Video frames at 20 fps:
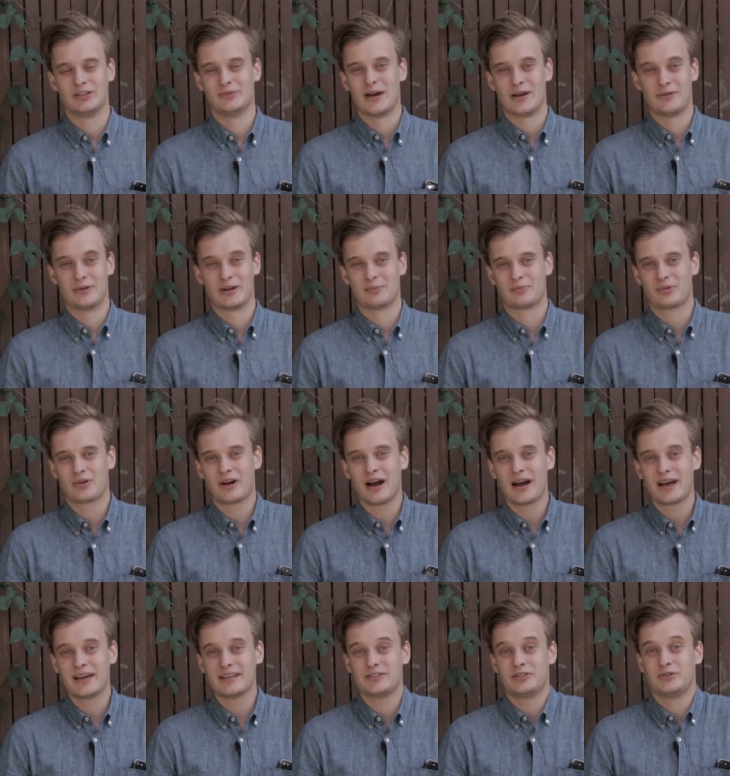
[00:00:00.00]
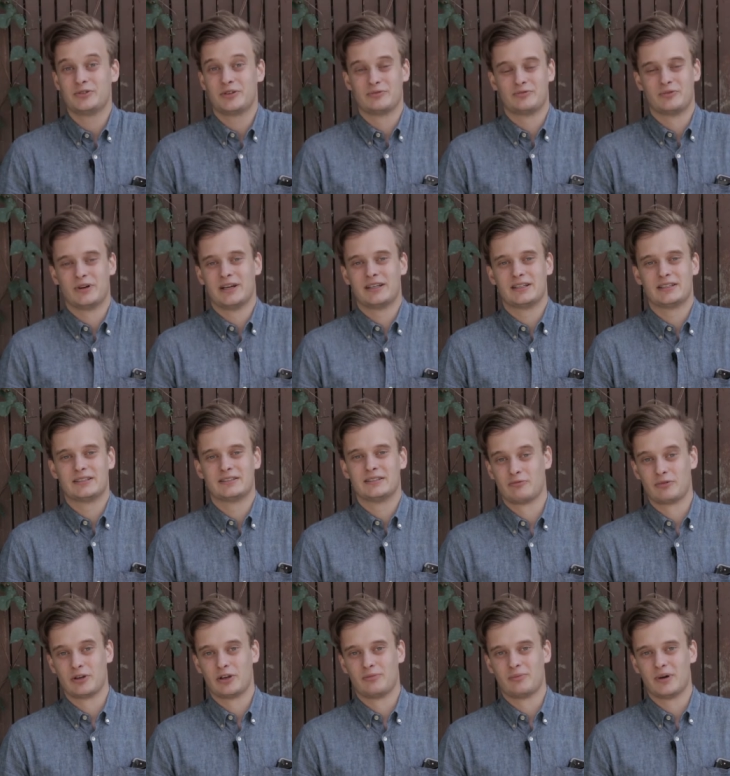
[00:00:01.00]
You might win a prize, you can win
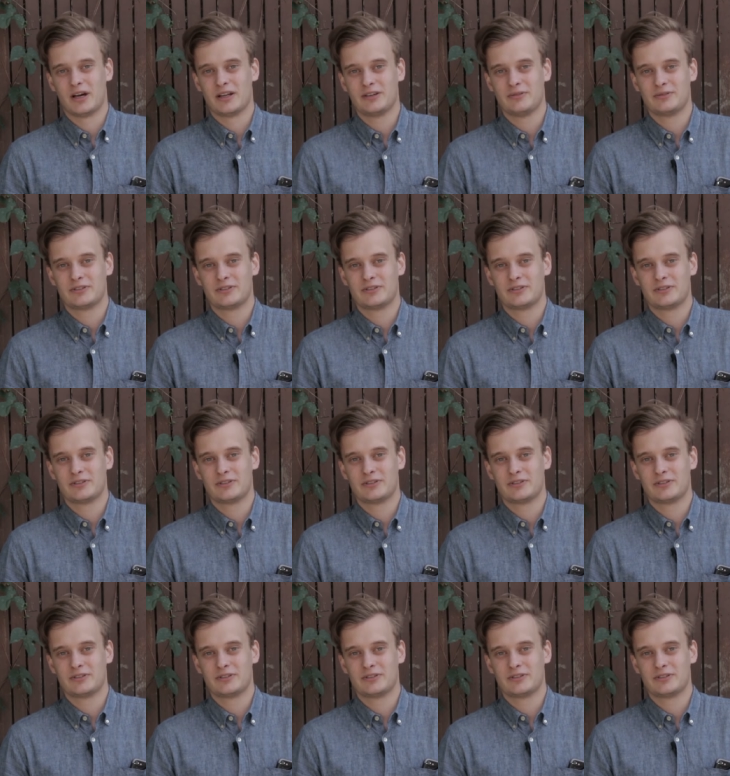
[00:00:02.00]
real money,